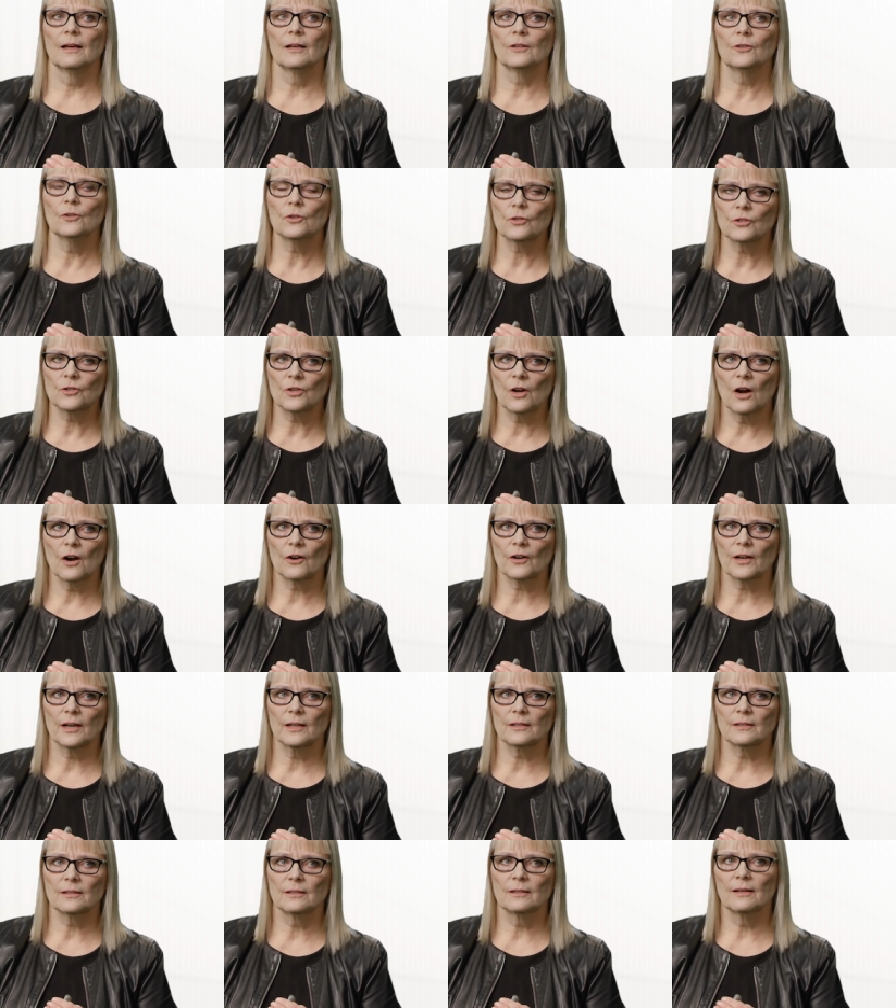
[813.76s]
Your
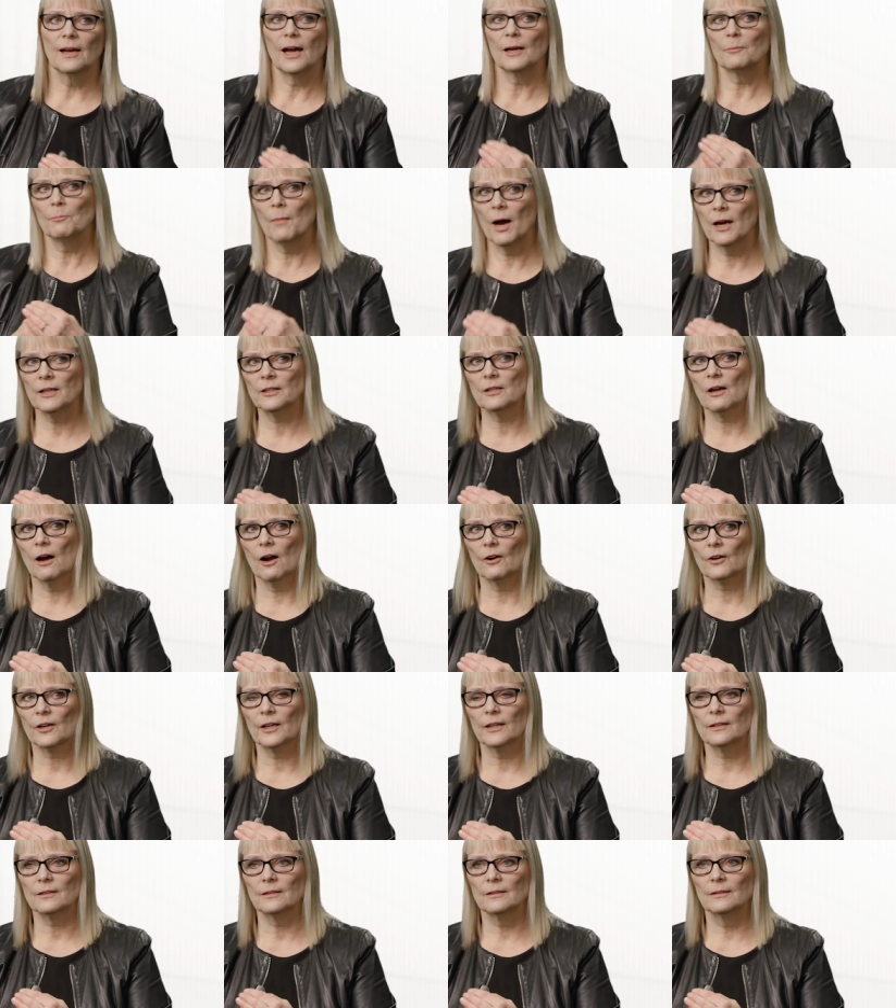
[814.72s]
target and my
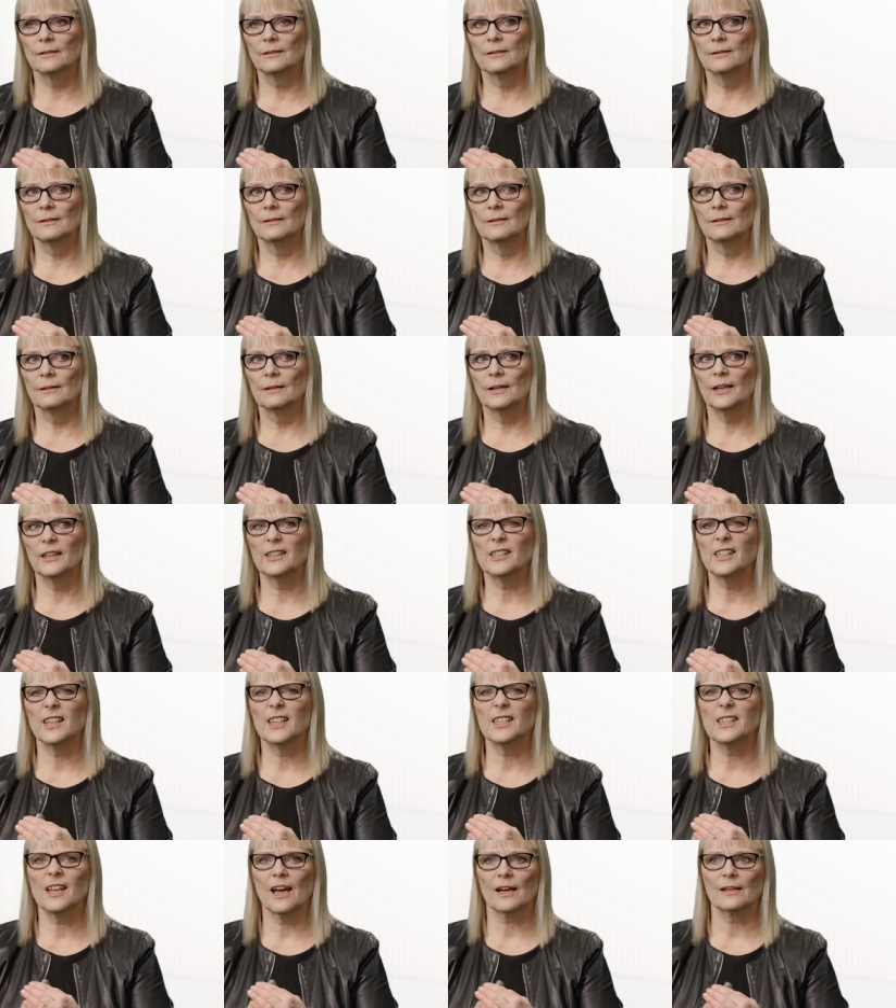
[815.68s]
target, it's
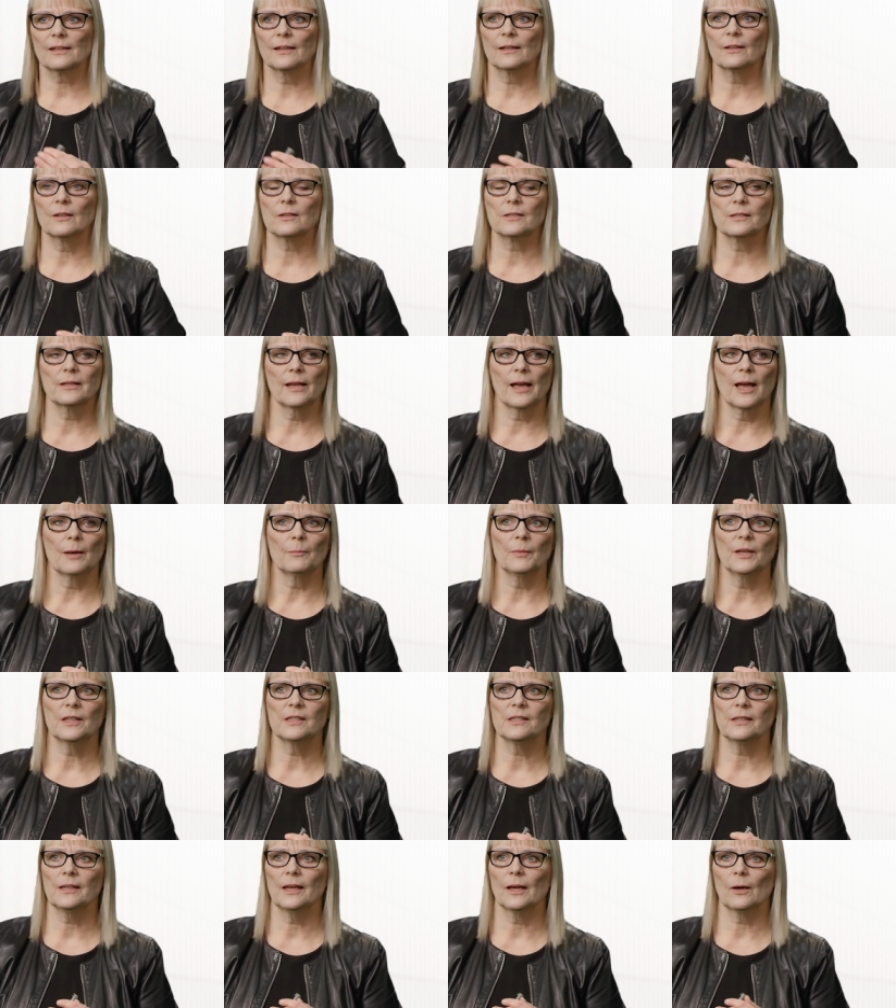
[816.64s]
exactly the same,
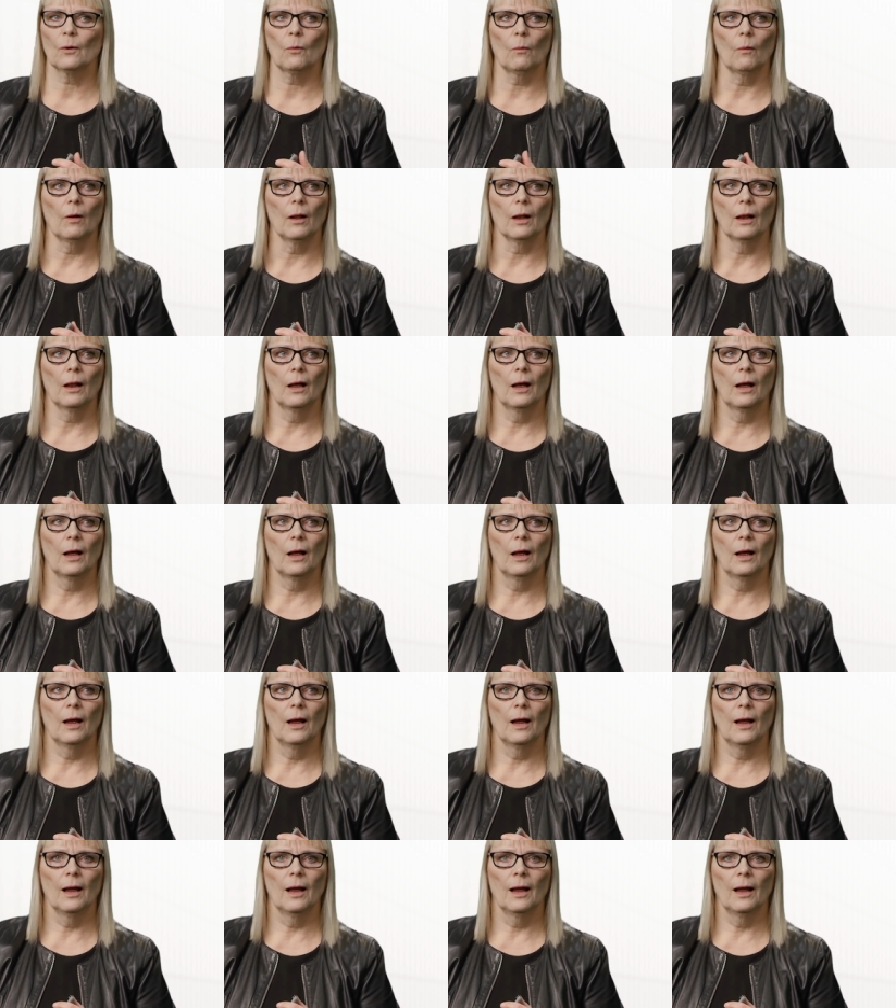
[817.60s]
it's equal.
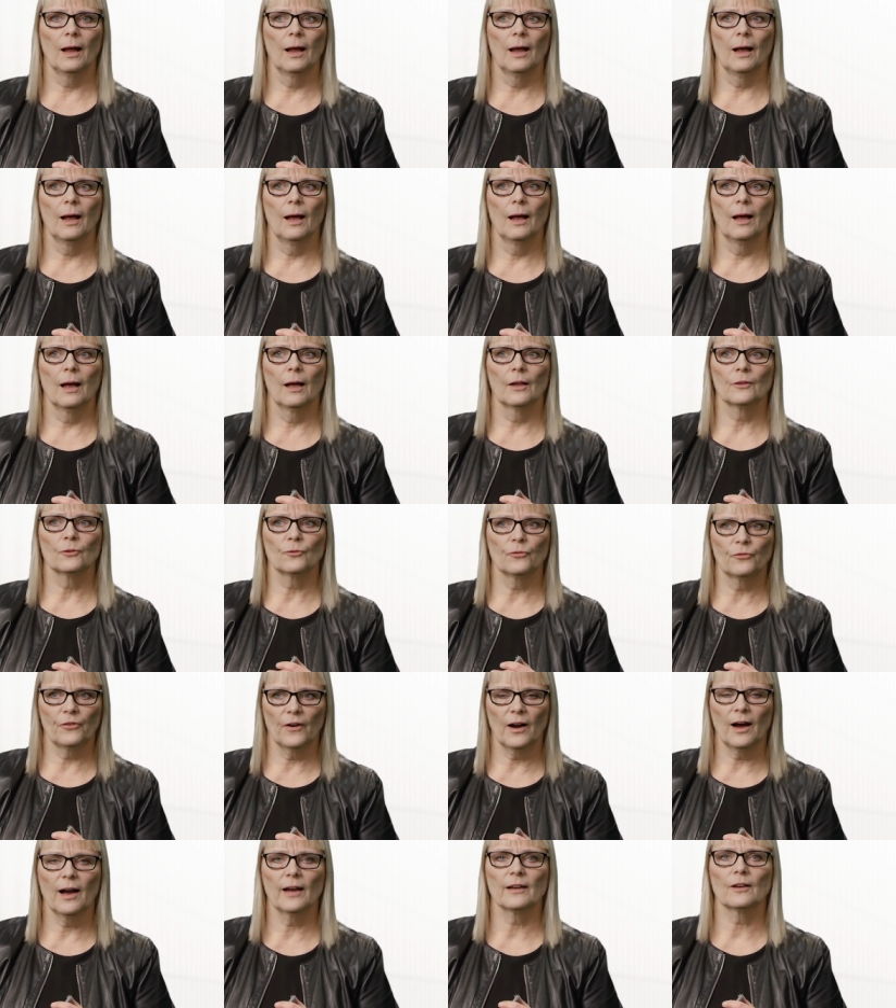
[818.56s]
To
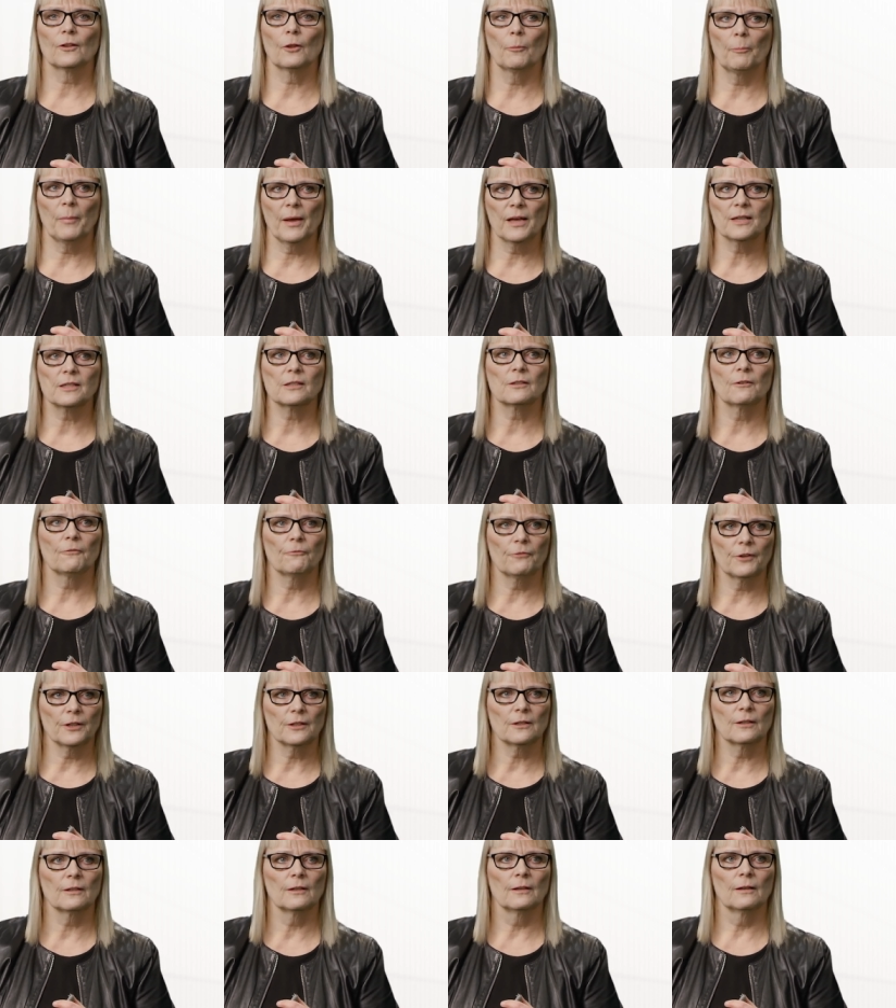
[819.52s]
find the best
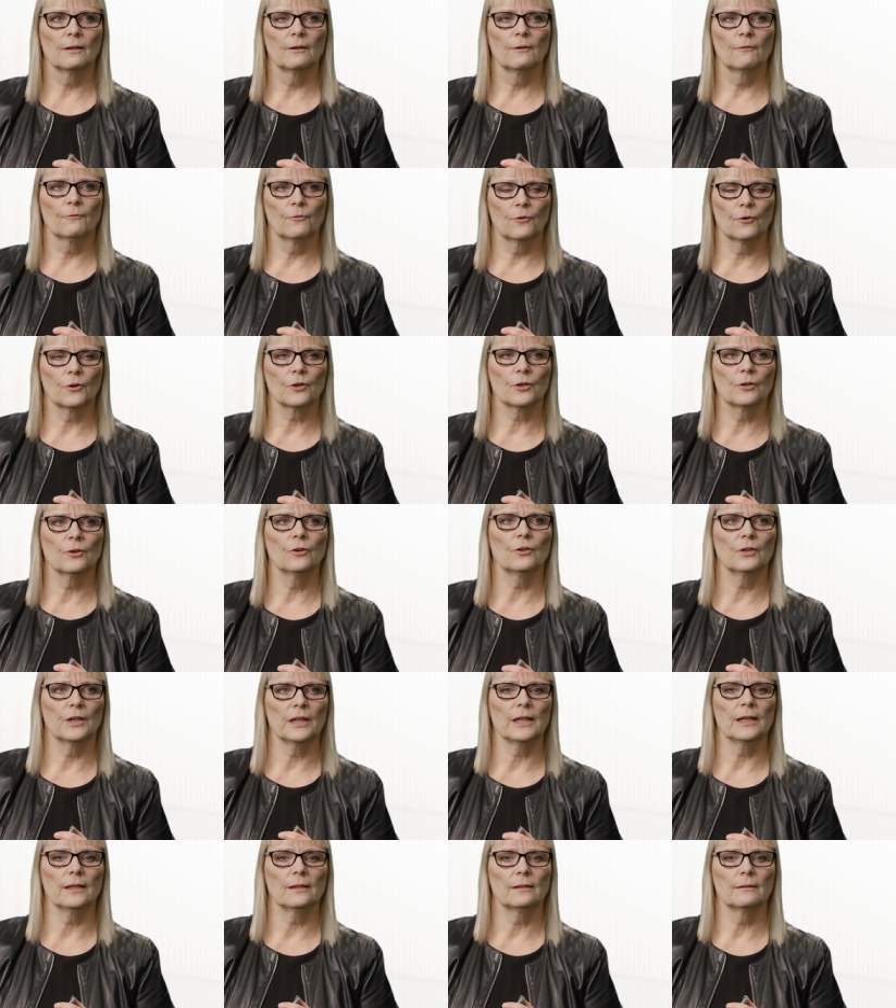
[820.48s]
fit for your
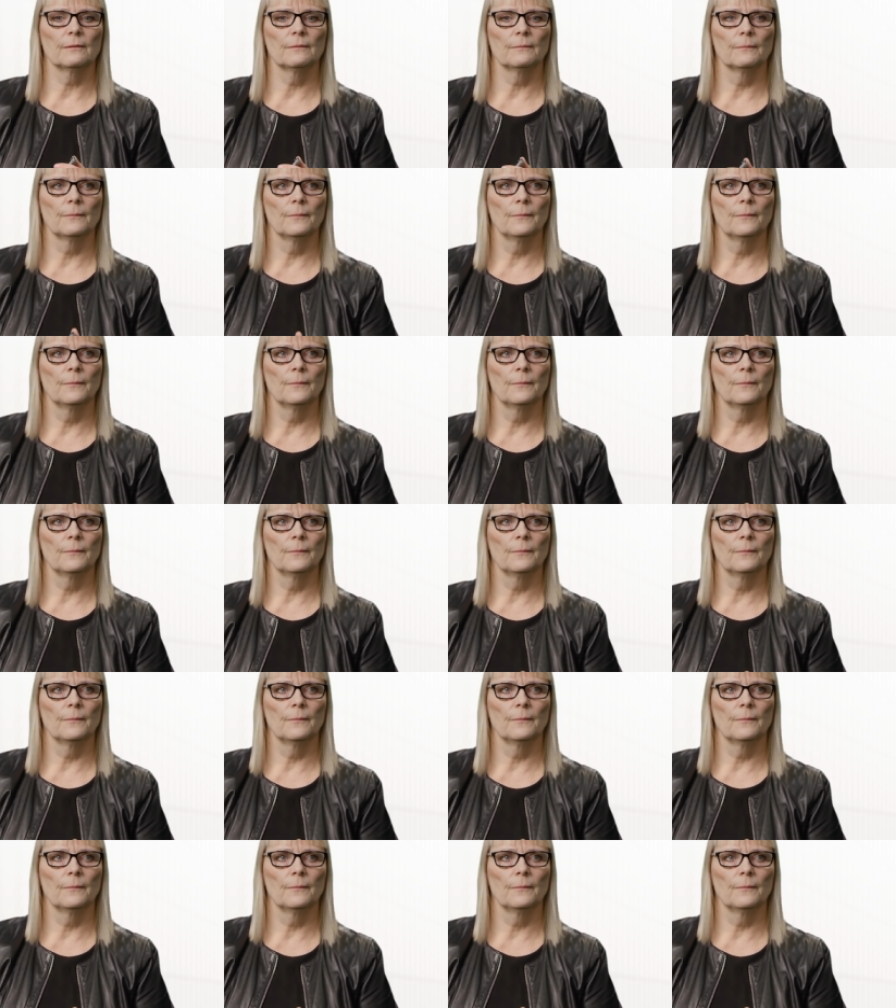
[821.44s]
need.